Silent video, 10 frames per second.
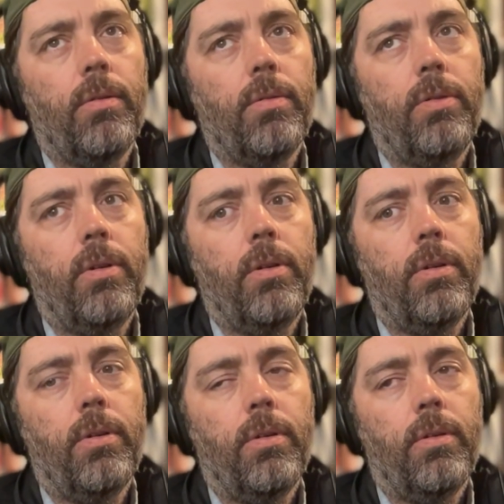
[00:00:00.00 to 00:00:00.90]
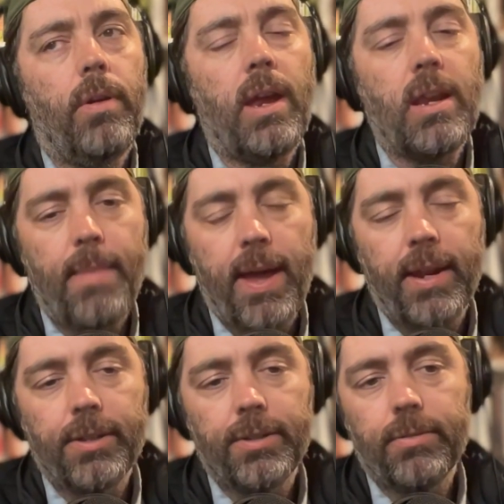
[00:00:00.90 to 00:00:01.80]
the
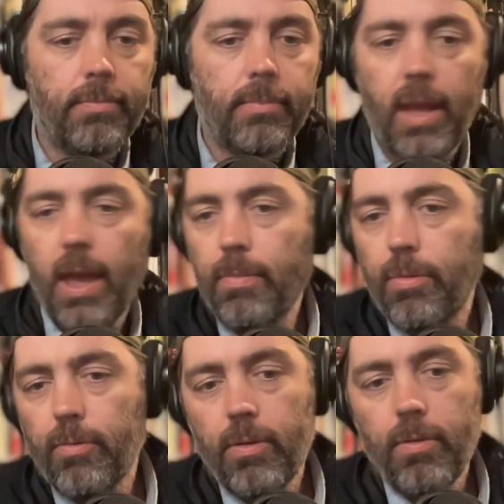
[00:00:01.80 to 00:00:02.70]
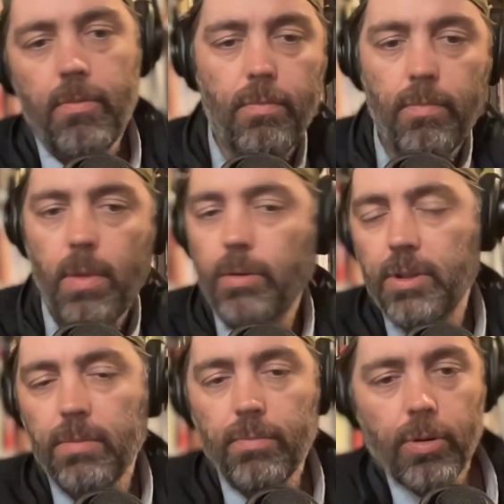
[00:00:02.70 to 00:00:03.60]
animatics came through
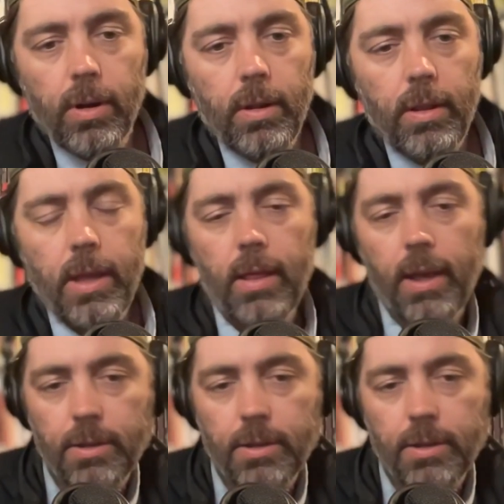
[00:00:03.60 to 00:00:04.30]
most importantly? Like, is